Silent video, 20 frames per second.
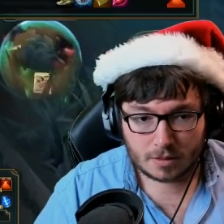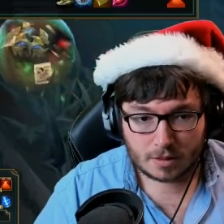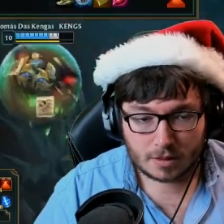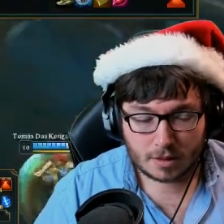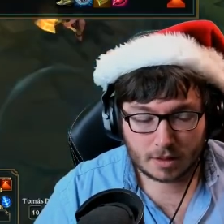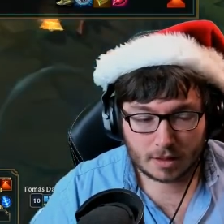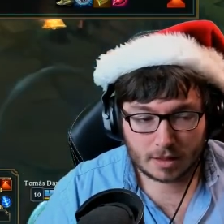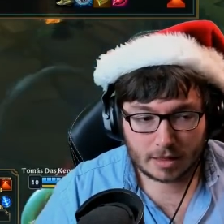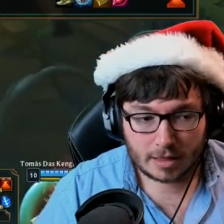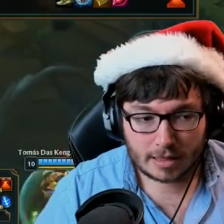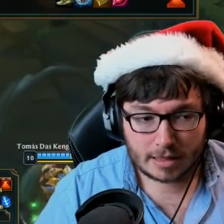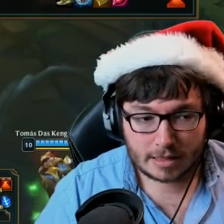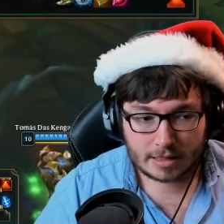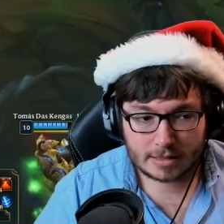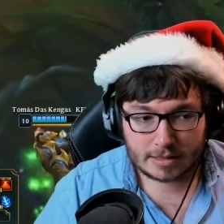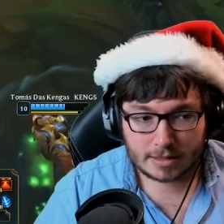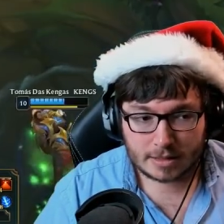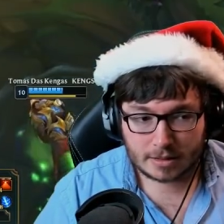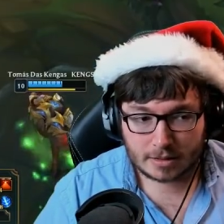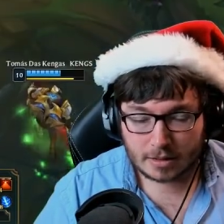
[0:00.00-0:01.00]
Yeah, clean Lee
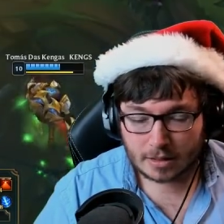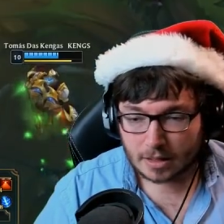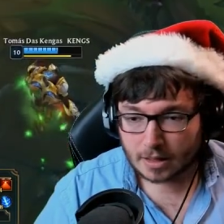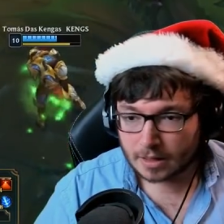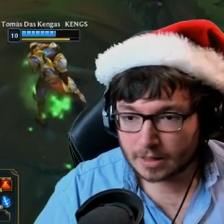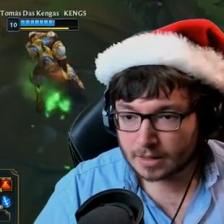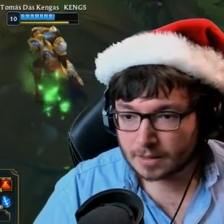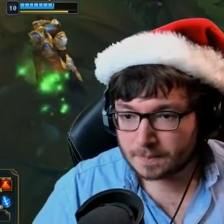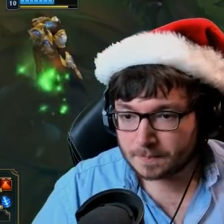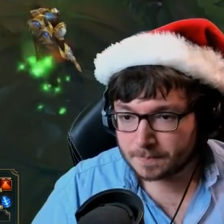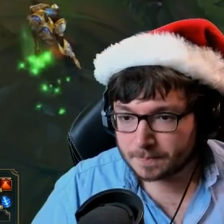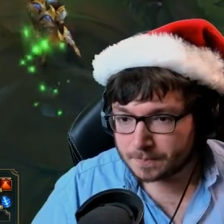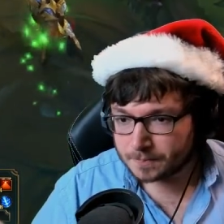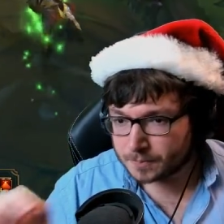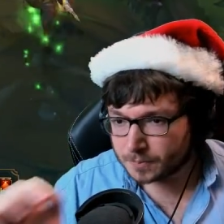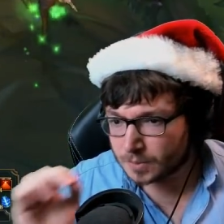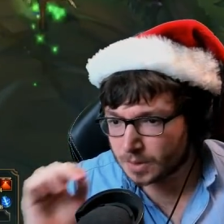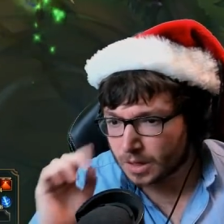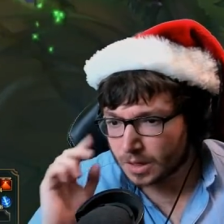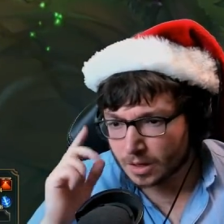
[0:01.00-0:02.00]
Sin. I like it.
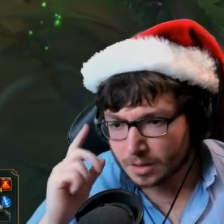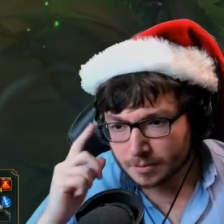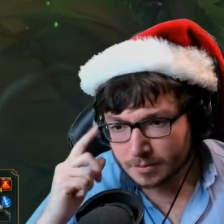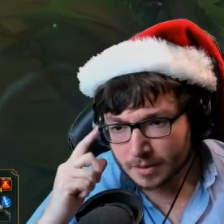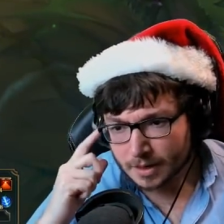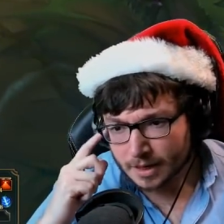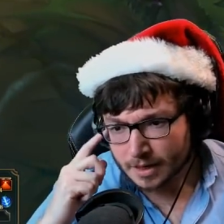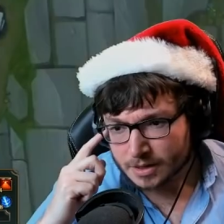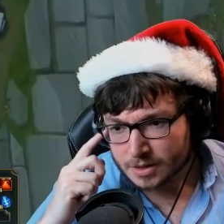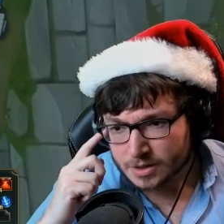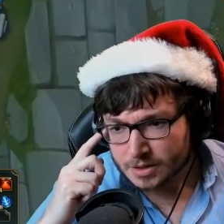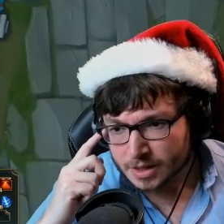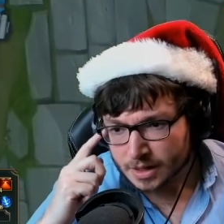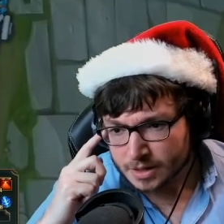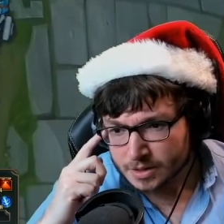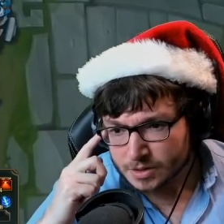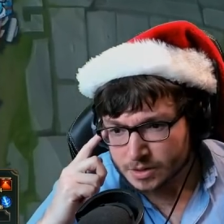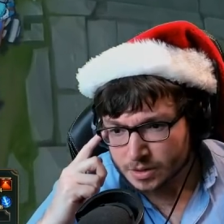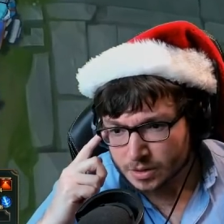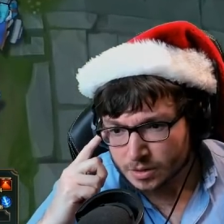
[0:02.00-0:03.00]
And yeah,
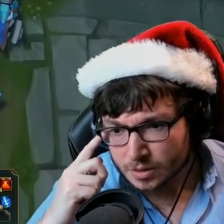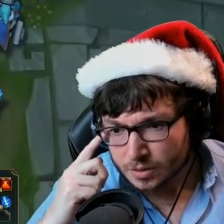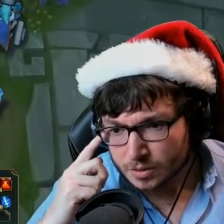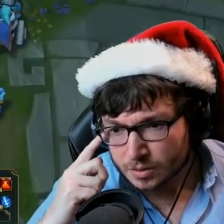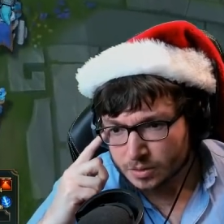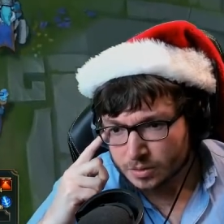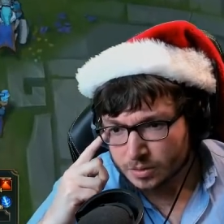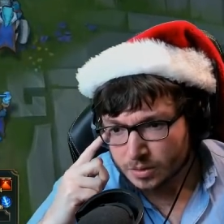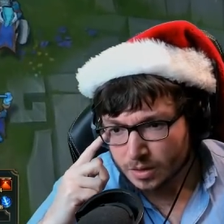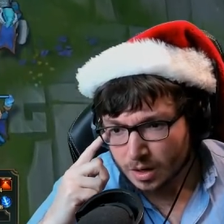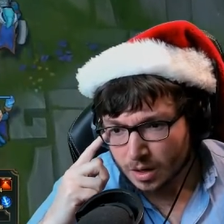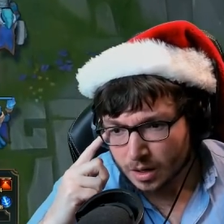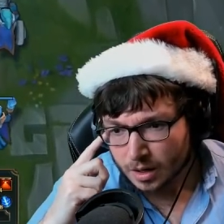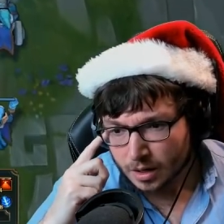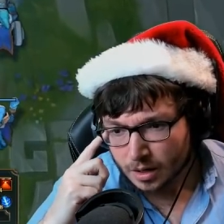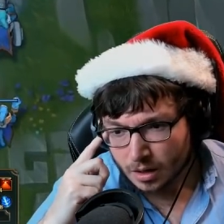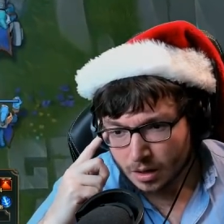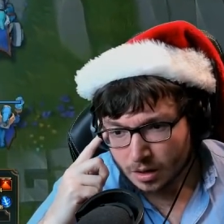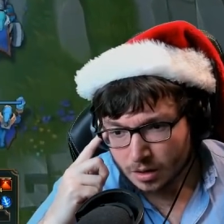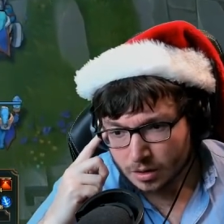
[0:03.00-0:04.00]
so
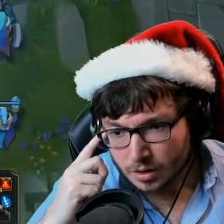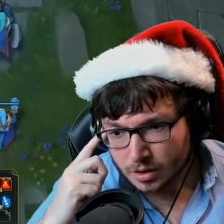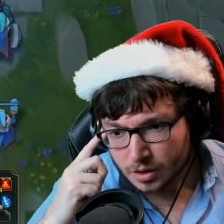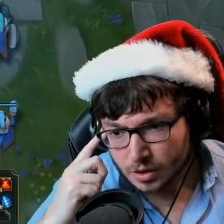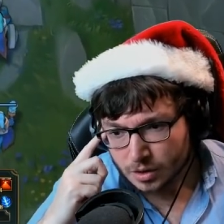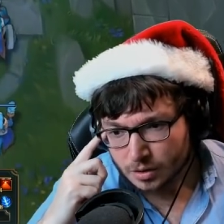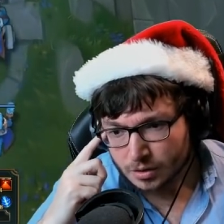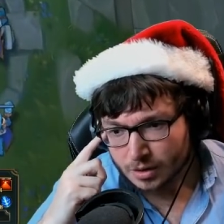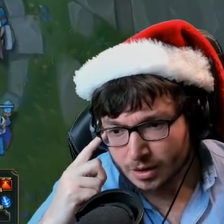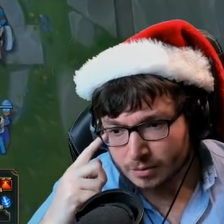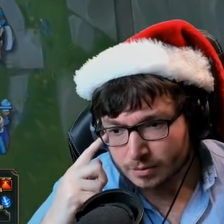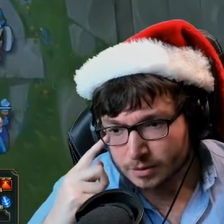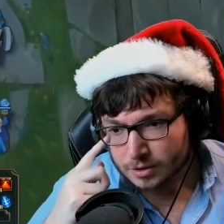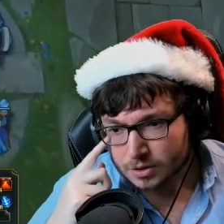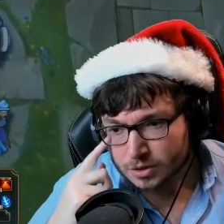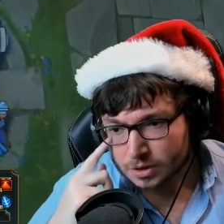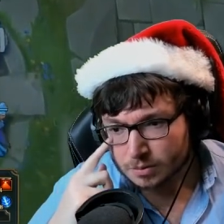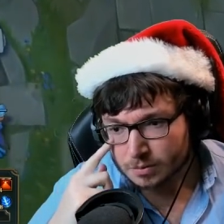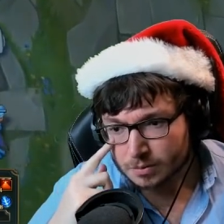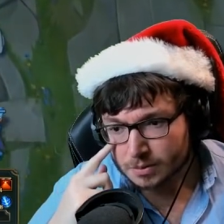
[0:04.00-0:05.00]
high RQ
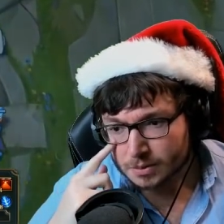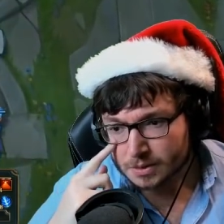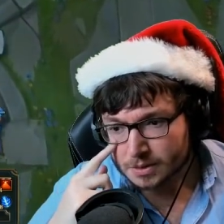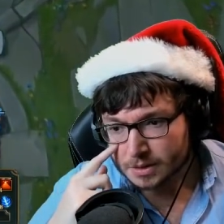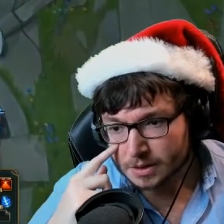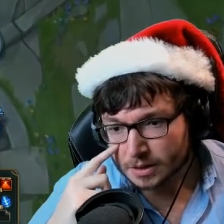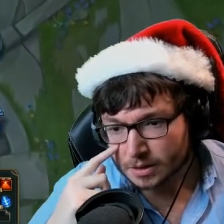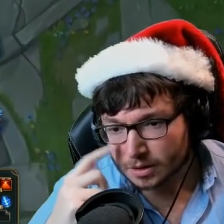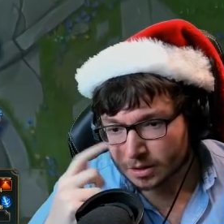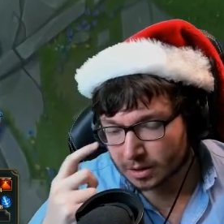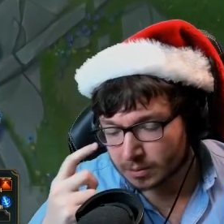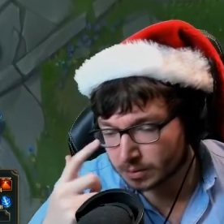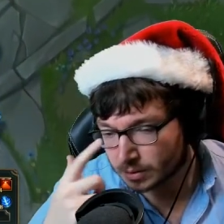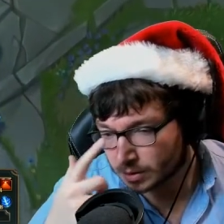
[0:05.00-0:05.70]
damage, good mobility, you can kite